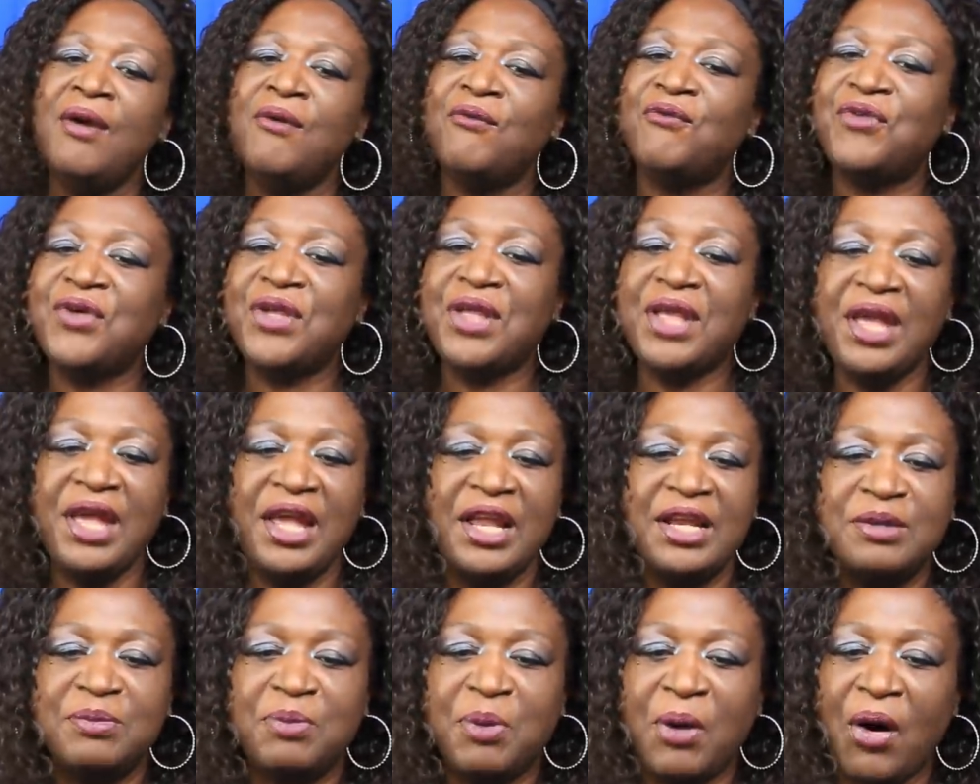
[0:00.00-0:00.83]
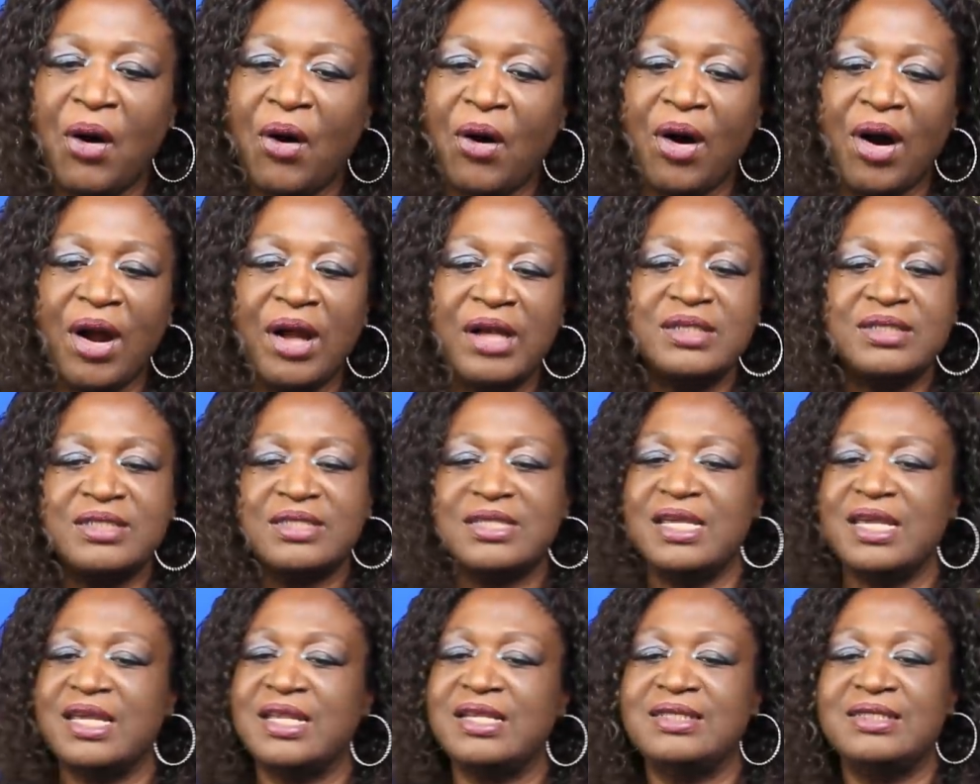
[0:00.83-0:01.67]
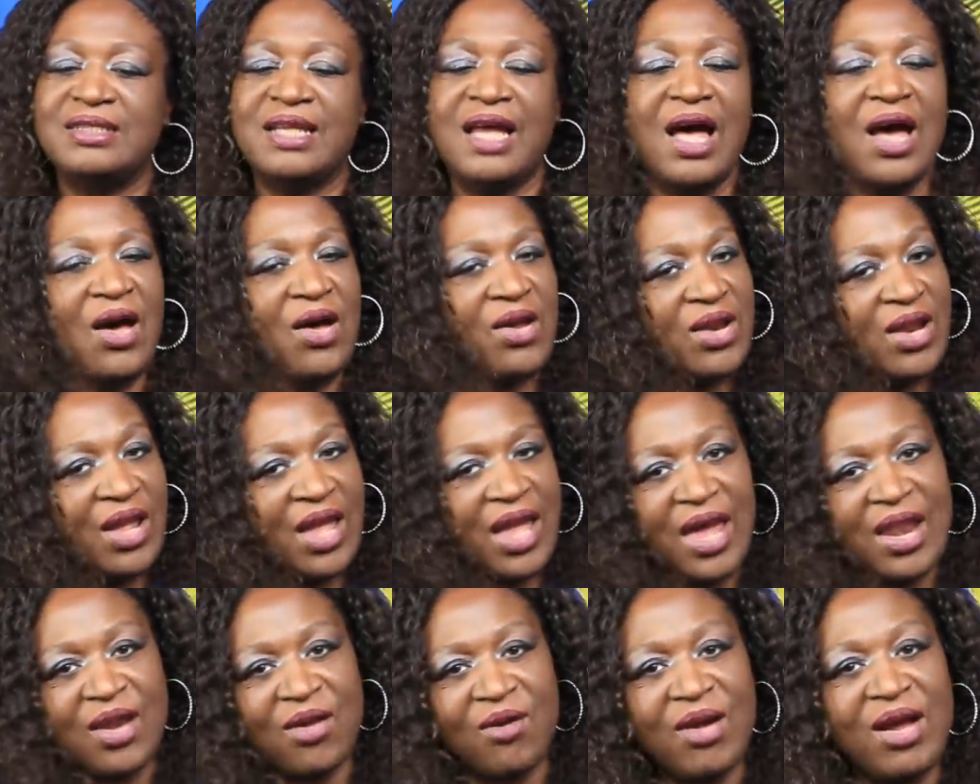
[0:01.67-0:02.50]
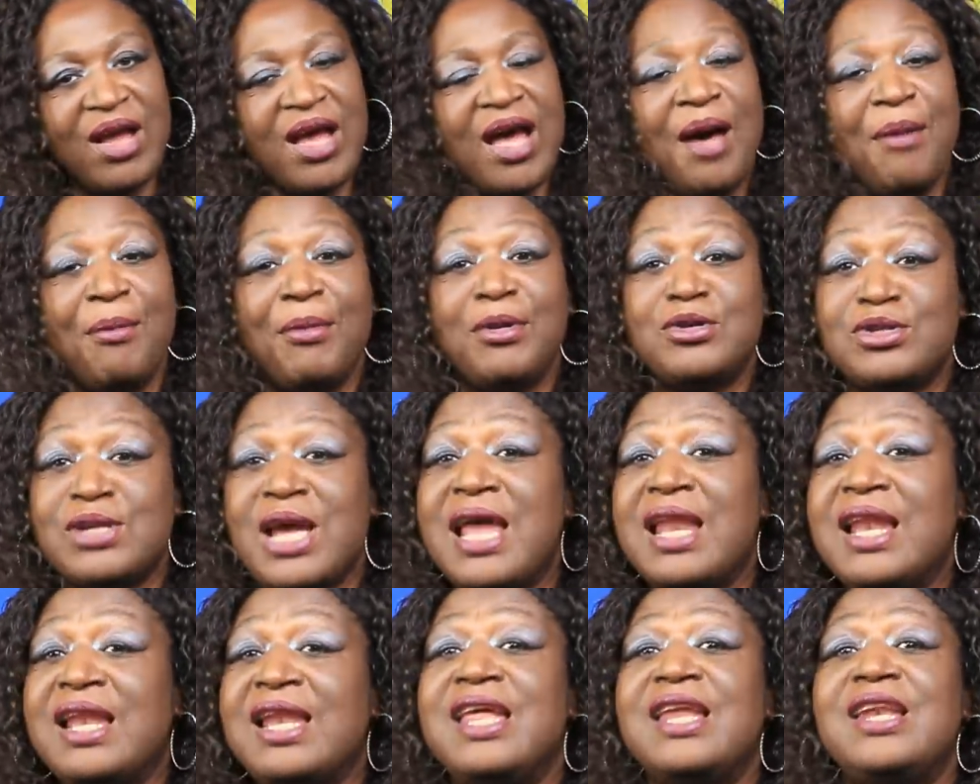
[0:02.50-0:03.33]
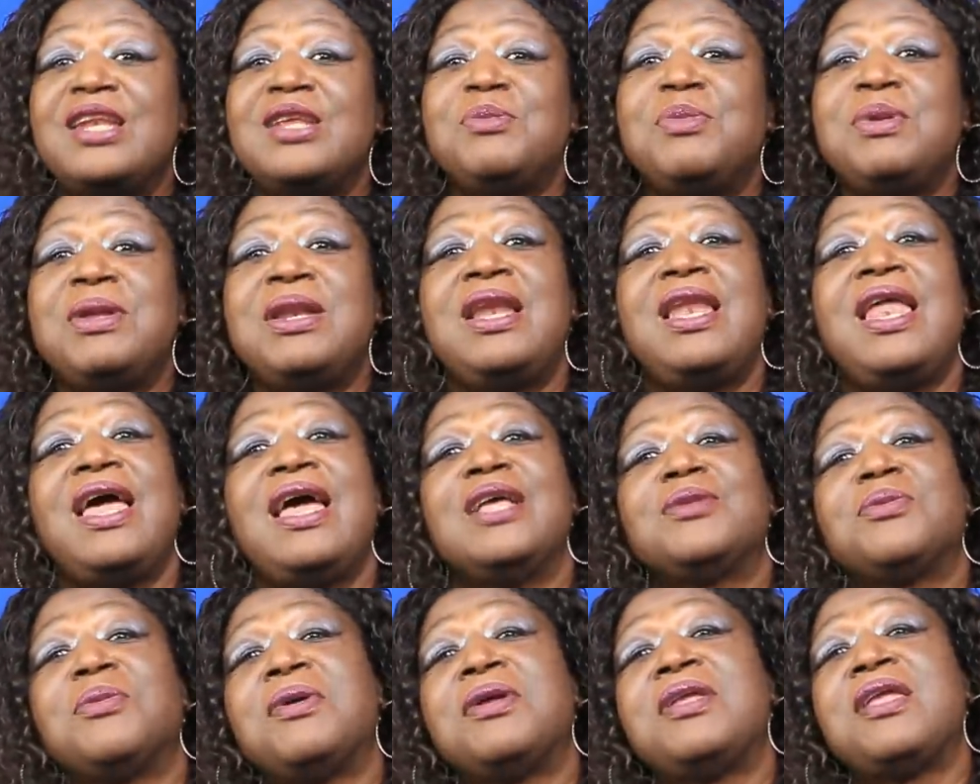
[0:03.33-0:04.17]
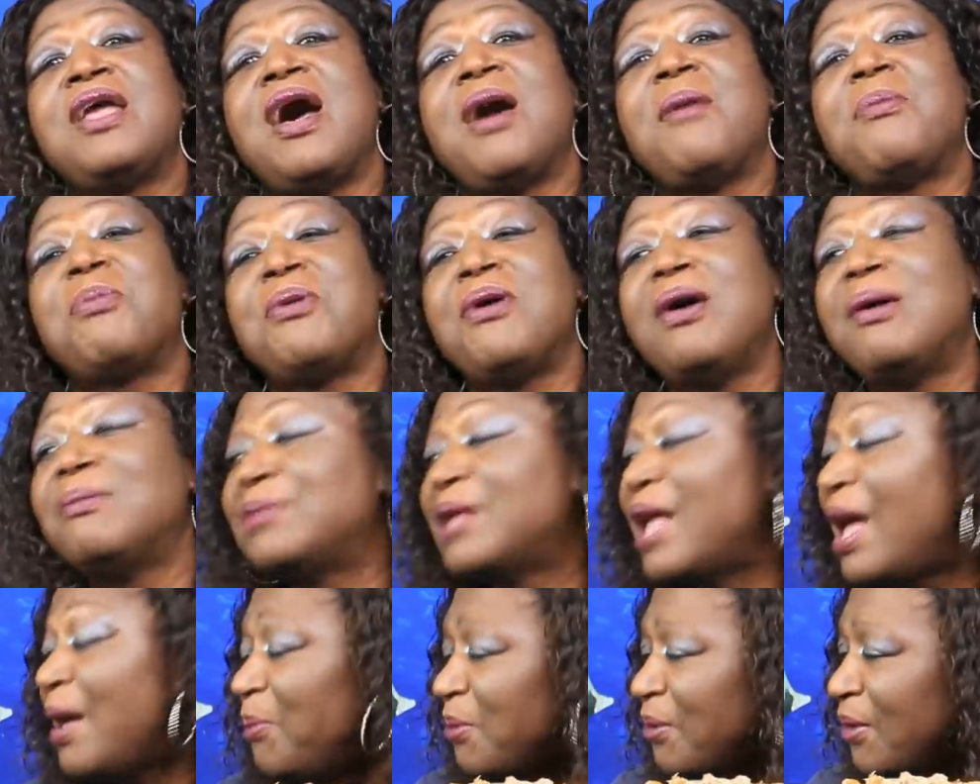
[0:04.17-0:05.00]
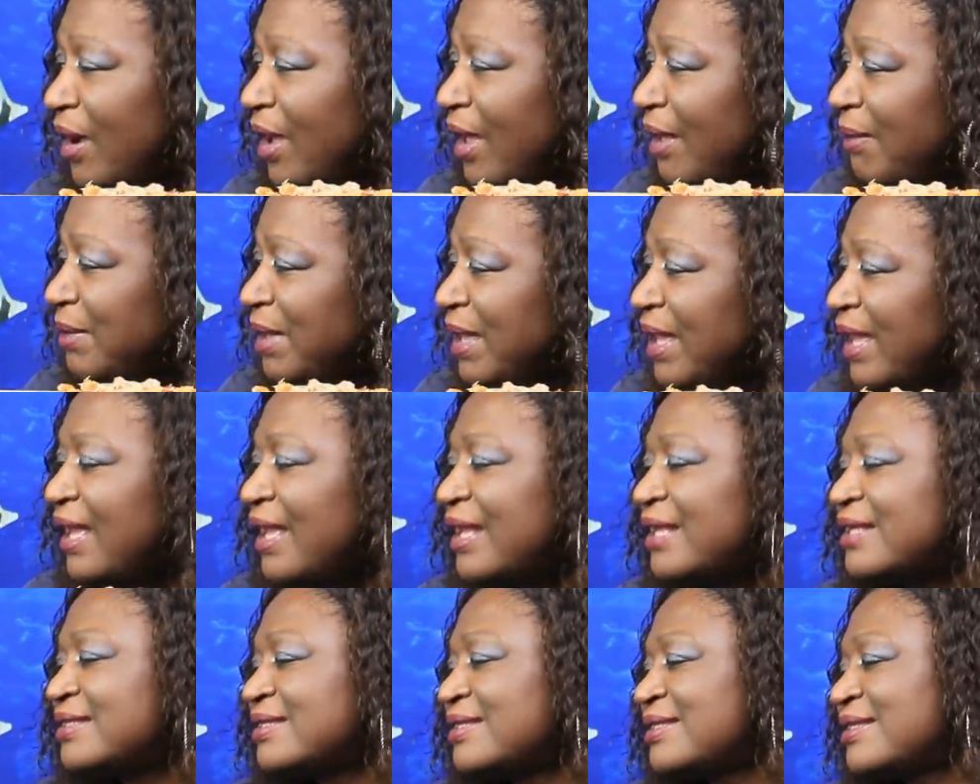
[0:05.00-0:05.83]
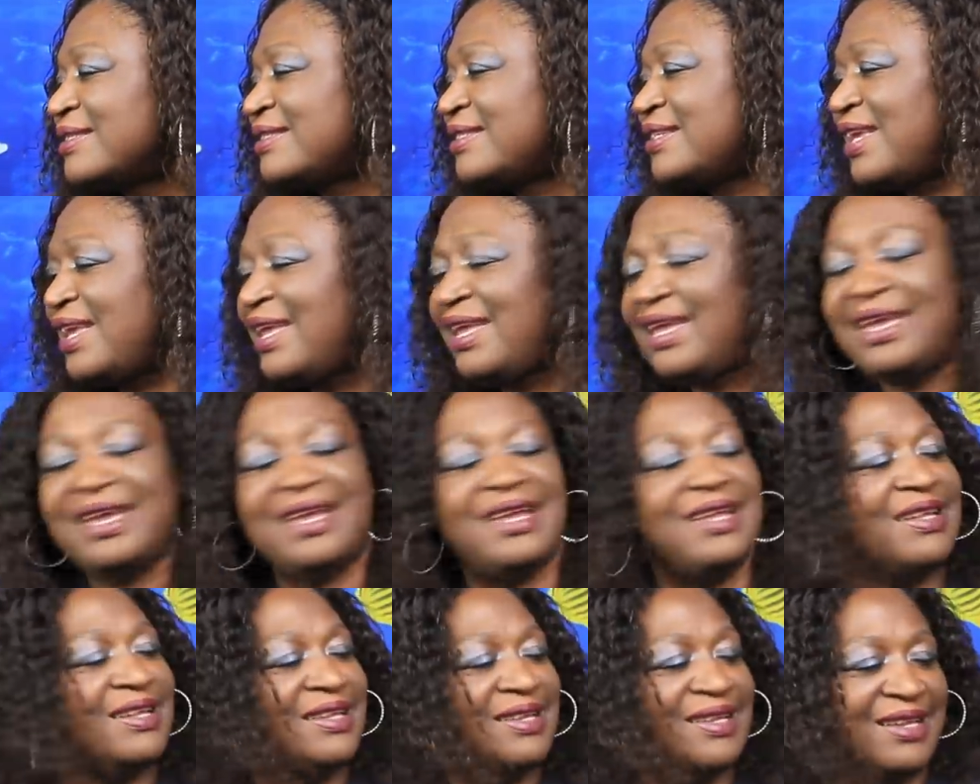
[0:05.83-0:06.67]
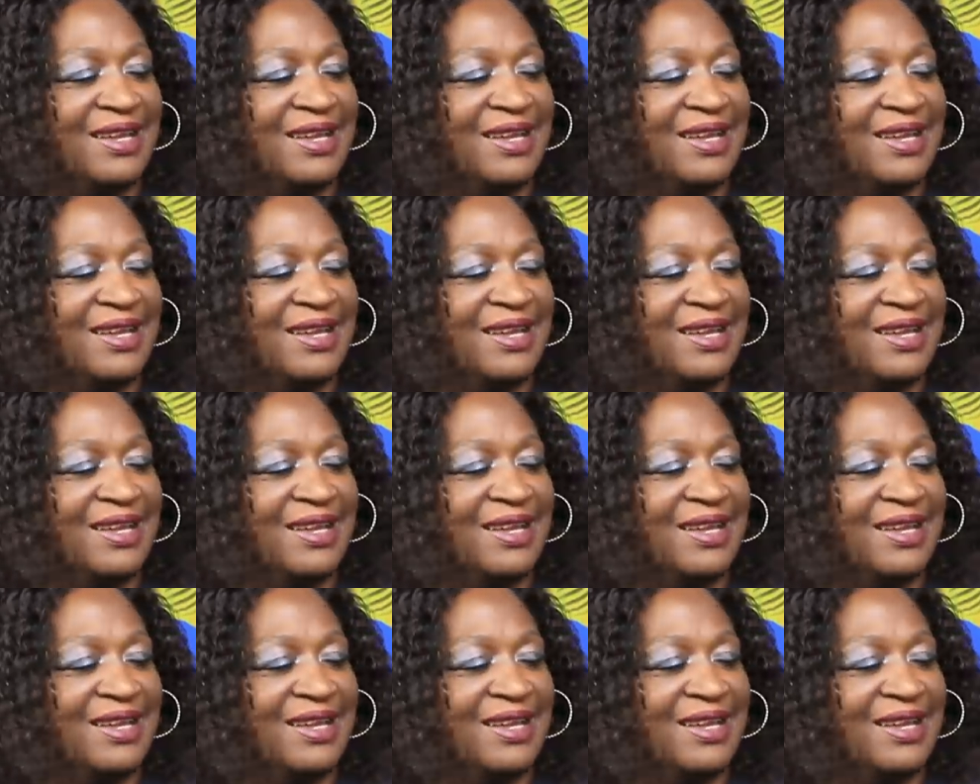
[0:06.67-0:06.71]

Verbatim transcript: Forgetting parts and all that kind of crap. I'm gonna try to let this be the last one, y'all. Promise. I promise. Shit.